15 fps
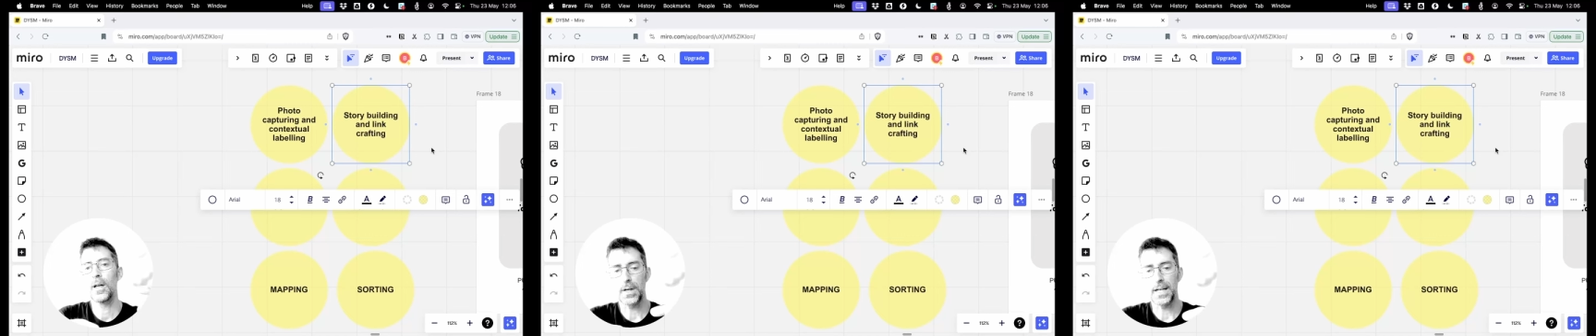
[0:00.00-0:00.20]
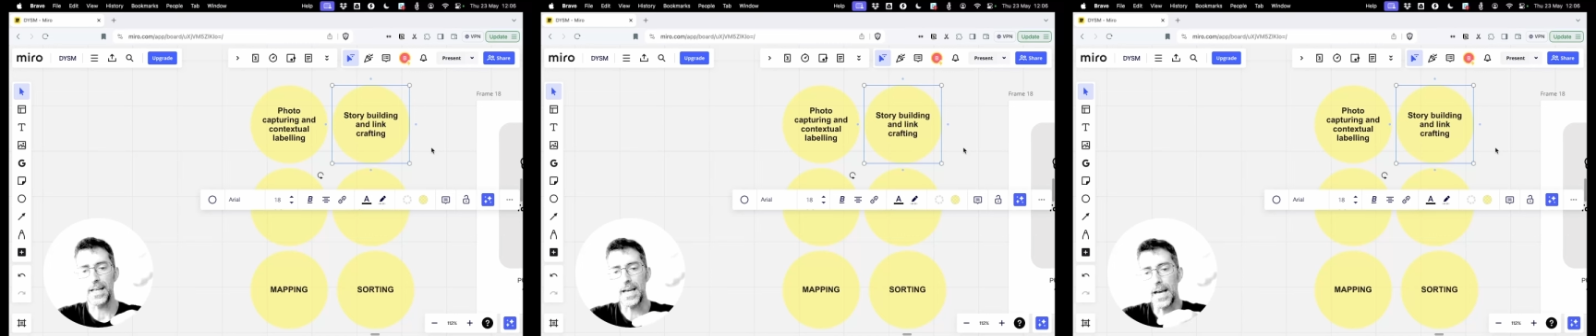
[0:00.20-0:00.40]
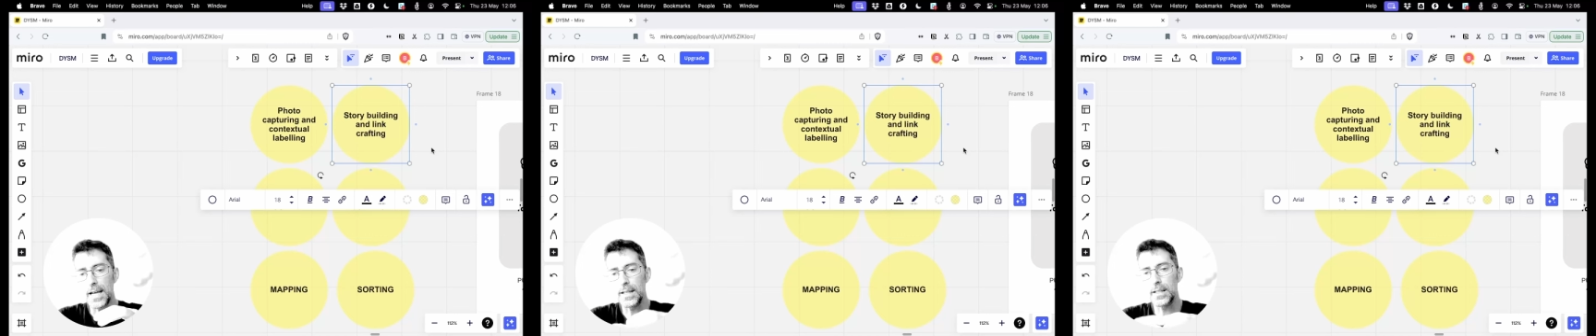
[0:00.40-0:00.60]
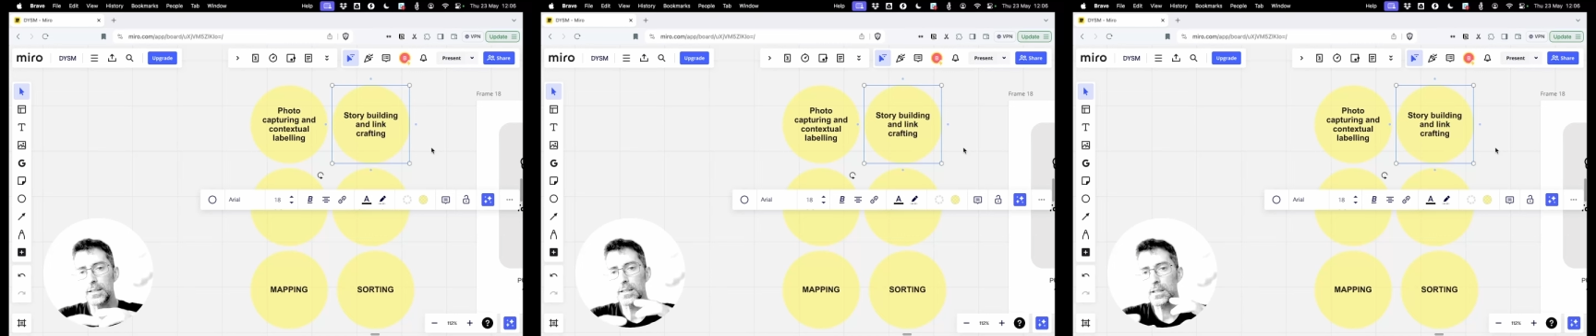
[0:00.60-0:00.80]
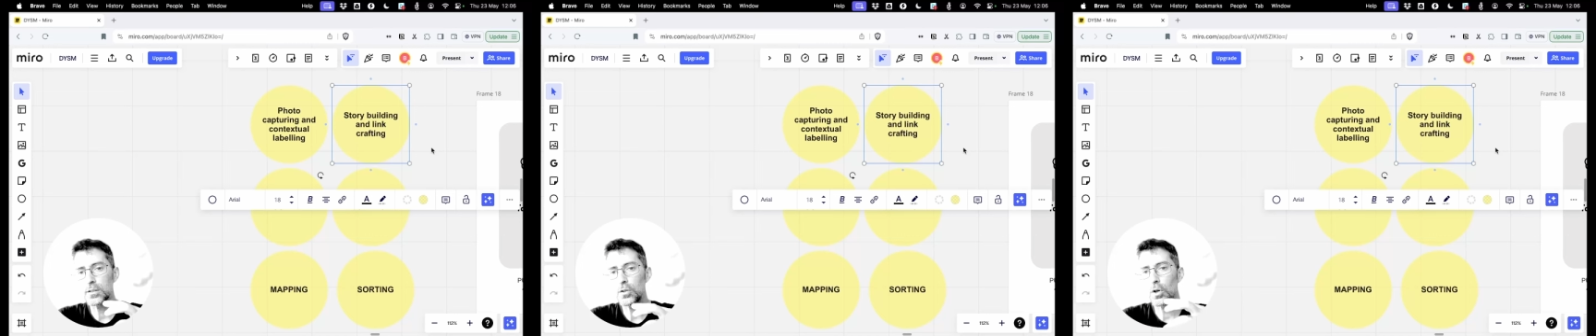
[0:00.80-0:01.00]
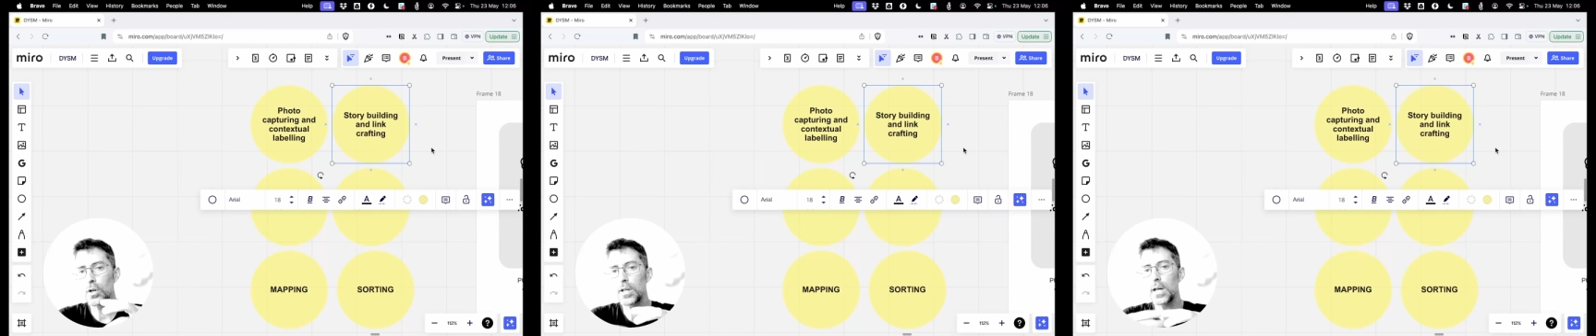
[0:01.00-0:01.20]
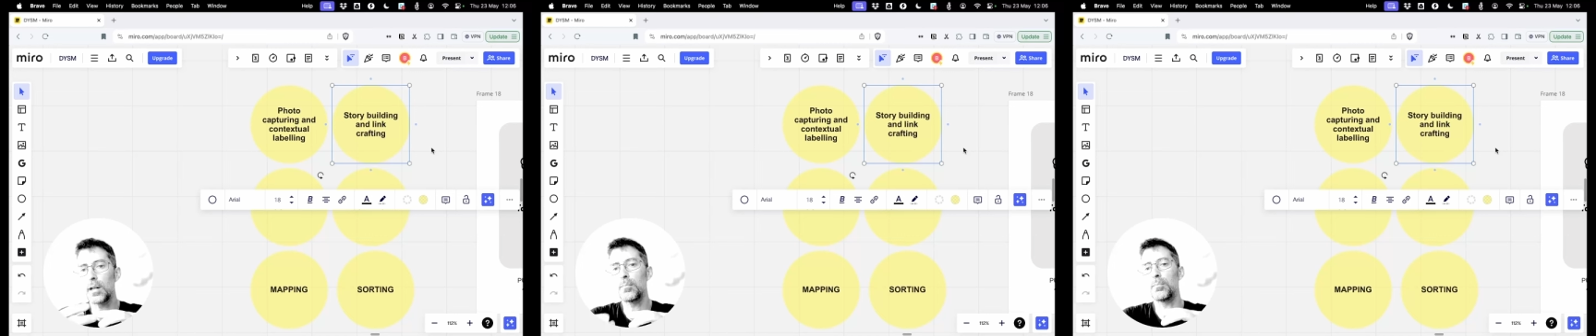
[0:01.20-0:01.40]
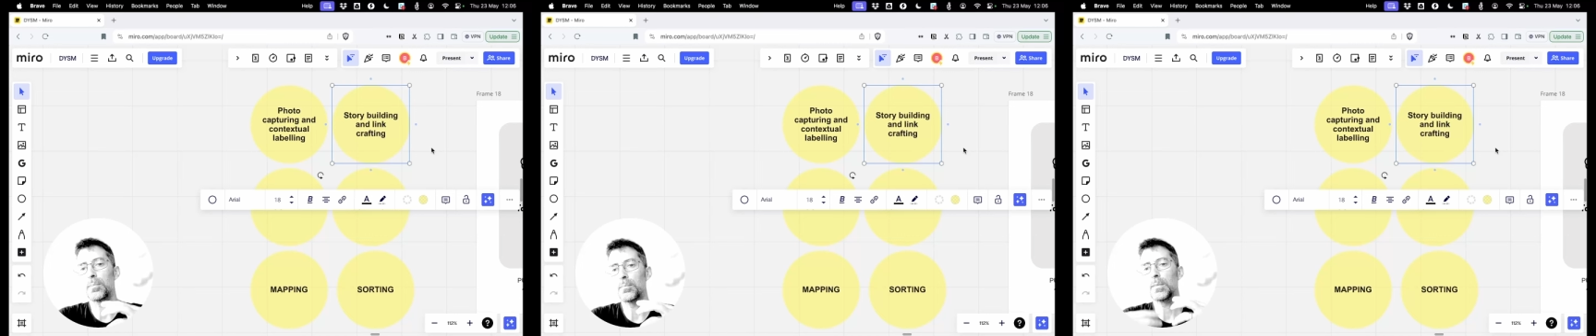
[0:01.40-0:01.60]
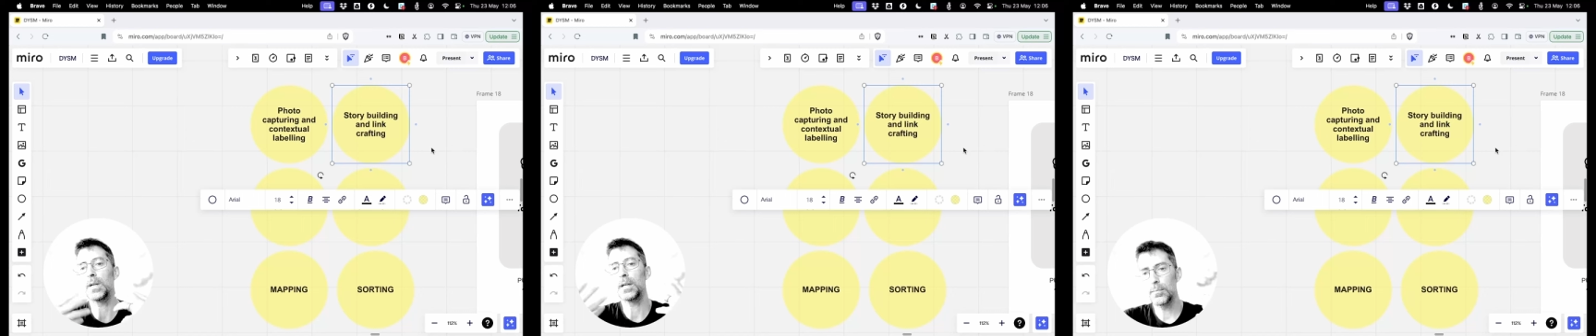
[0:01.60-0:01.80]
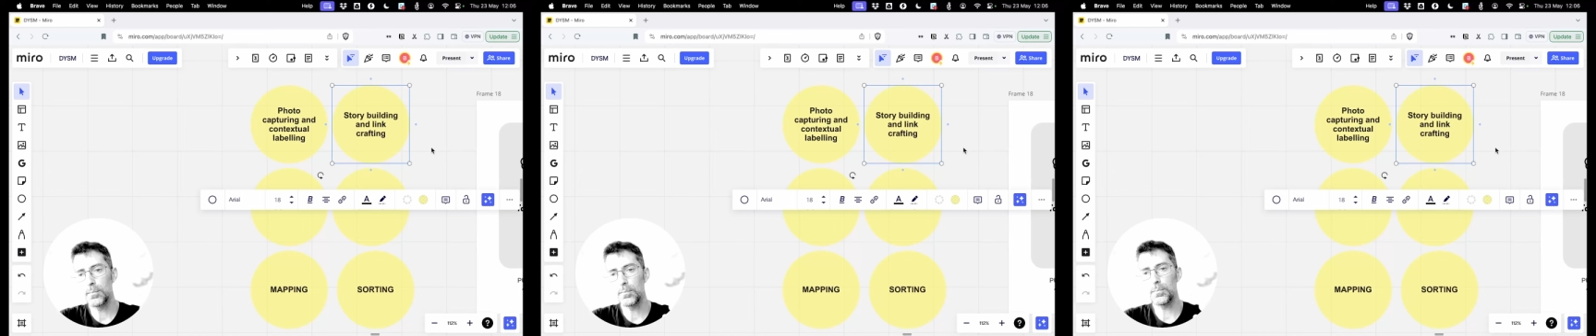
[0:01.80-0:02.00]
Create this story and
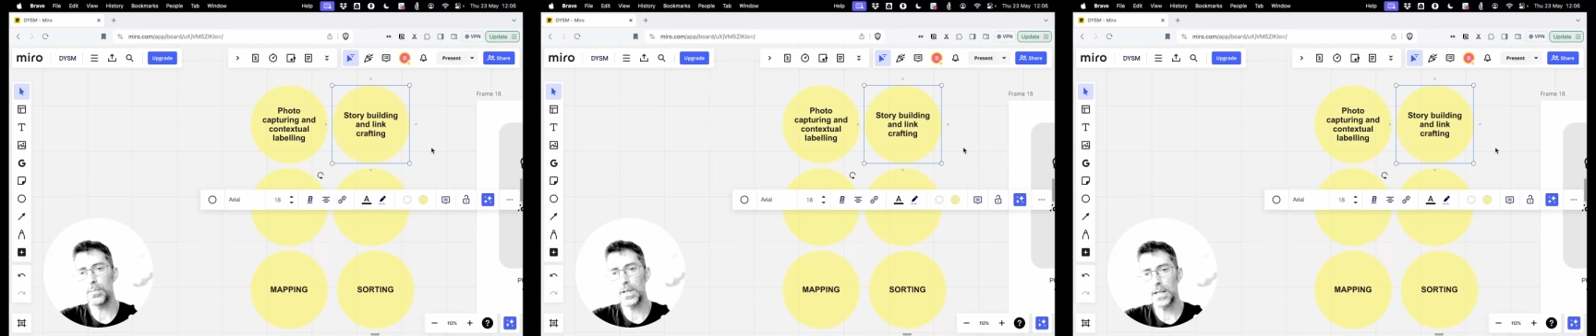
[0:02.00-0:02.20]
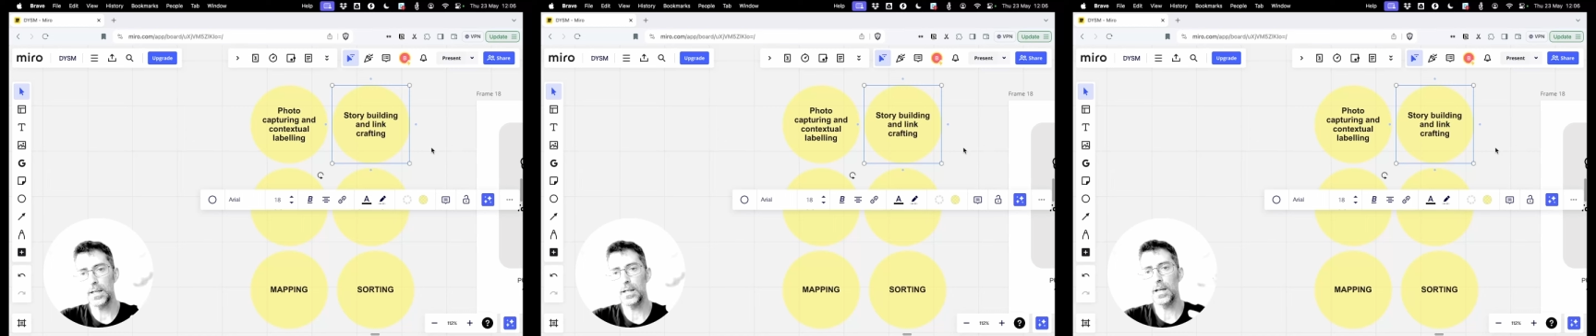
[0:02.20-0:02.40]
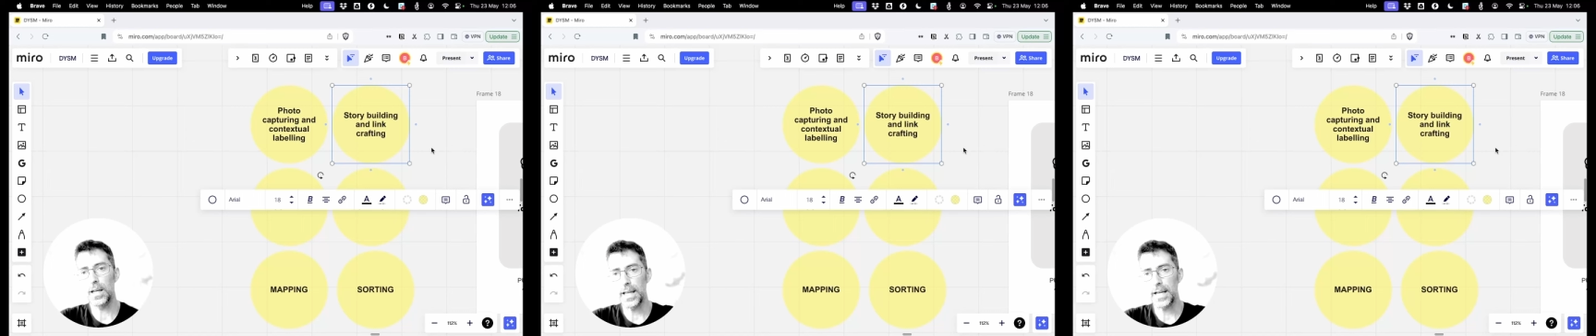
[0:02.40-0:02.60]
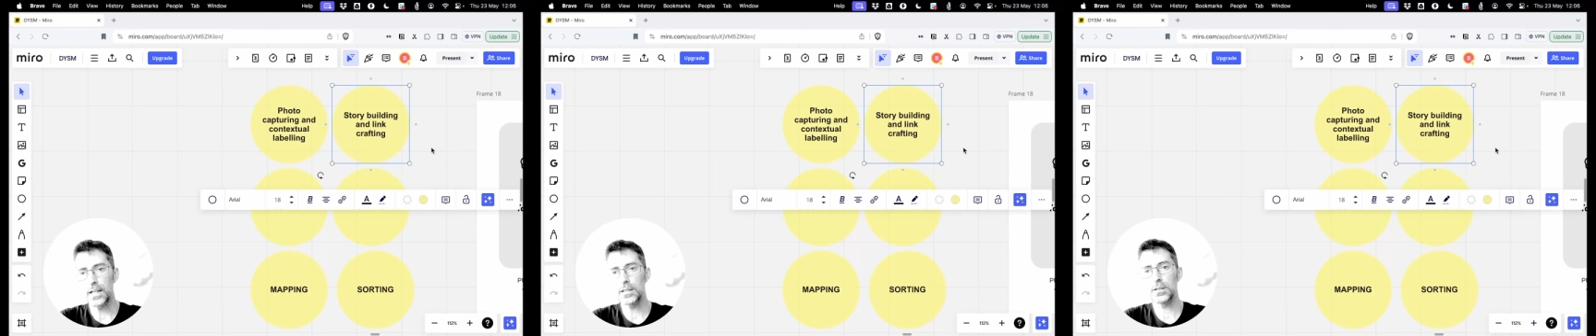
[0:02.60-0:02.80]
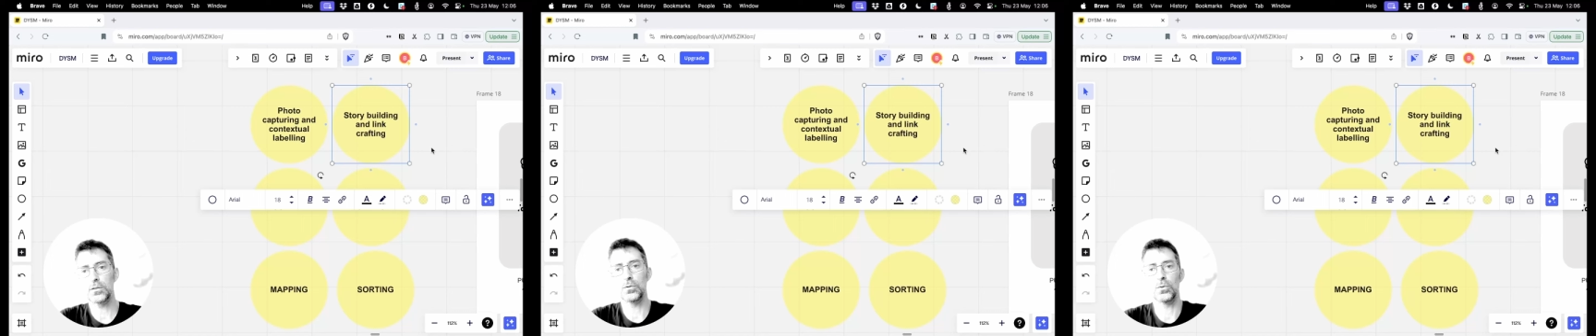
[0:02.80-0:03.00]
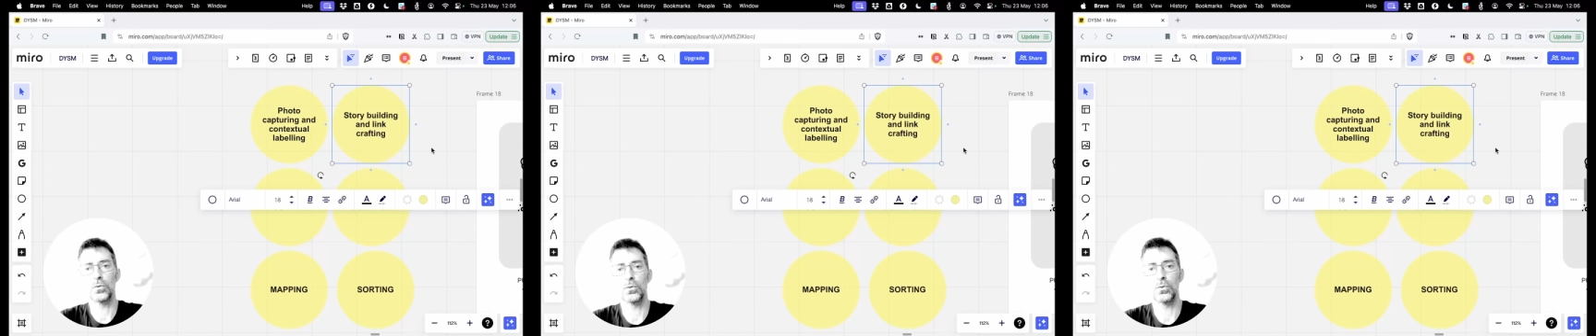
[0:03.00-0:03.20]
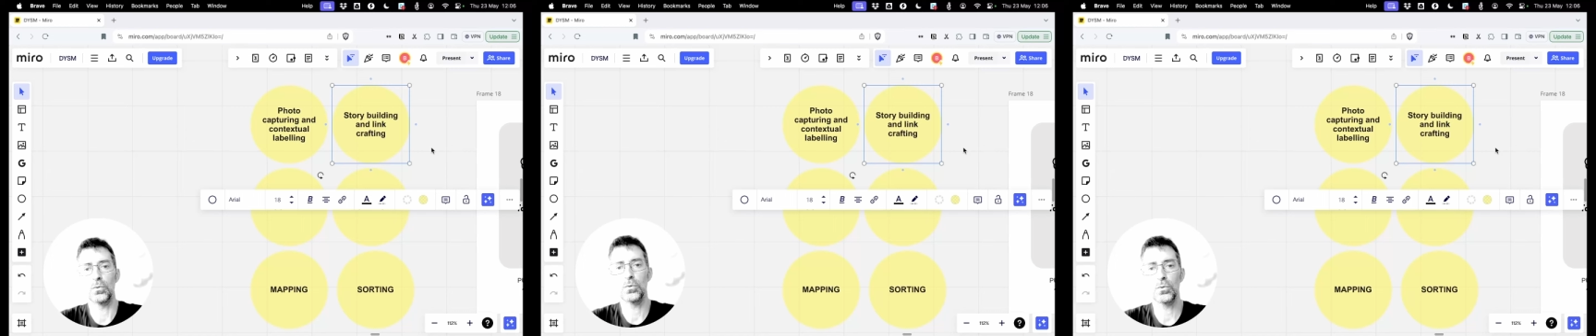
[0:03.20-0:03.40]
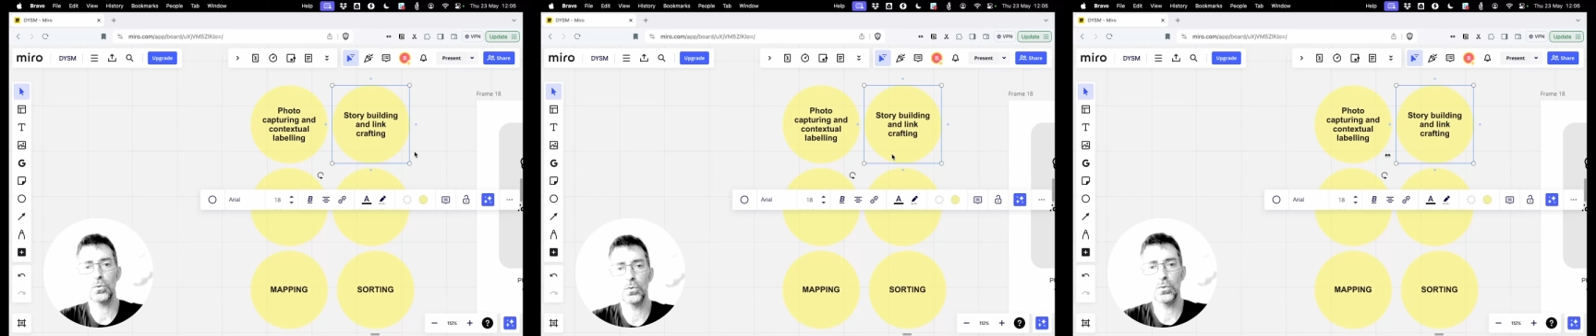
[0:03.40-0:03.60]
bring links to